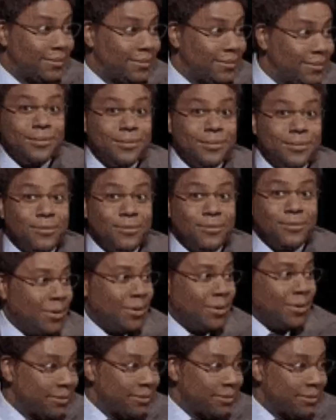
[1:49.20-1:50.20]
right there
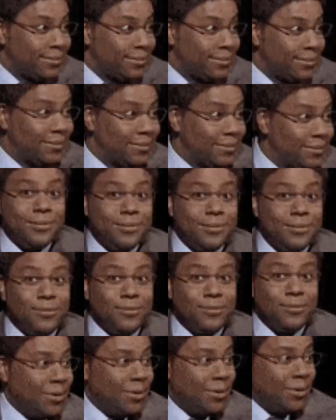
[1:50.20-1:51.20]
and there,
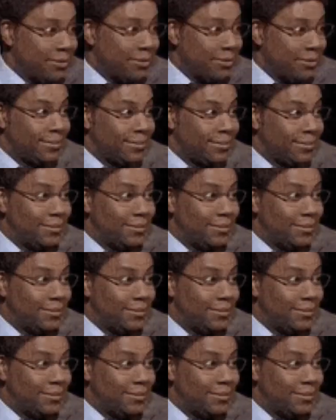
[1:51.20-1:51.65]
you go ahead and you